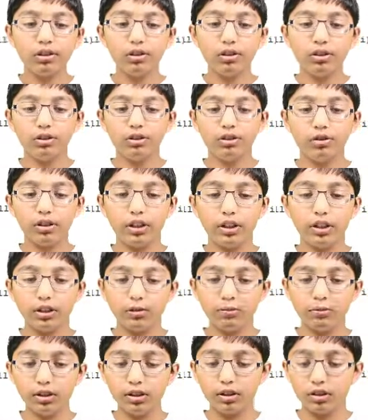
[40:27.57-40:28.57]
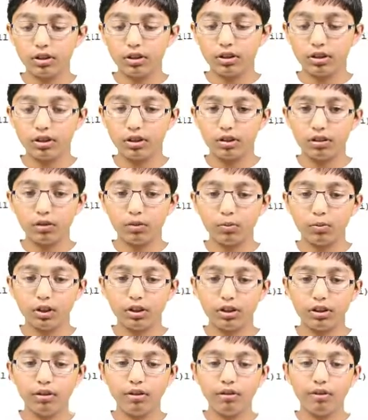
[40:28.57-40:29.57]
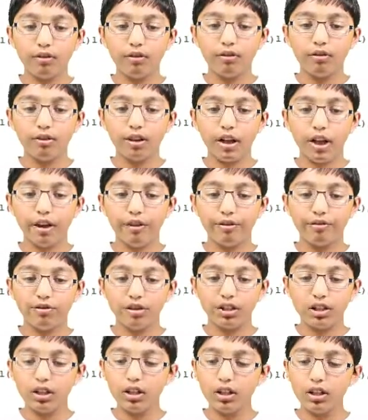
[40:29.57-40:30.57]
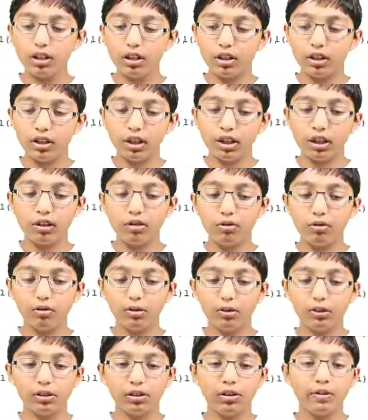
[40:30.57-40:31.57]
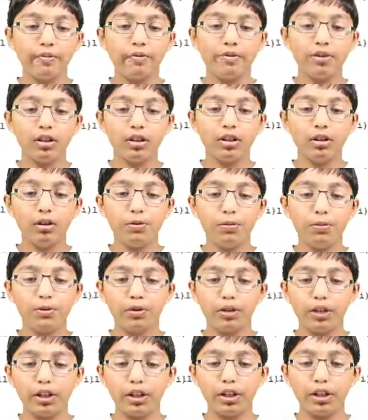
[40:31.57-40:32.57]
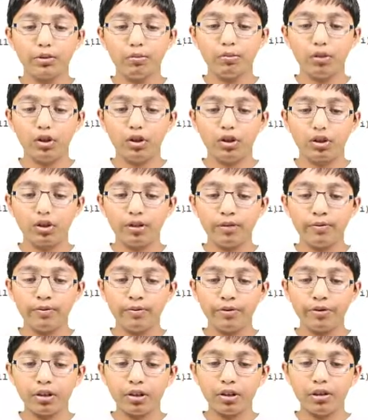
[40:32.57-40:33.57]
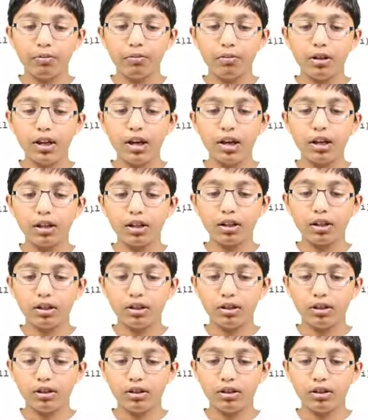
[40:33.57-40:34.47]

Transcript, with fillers: close quotation marks, comma, FG equals, open quotation marks, black.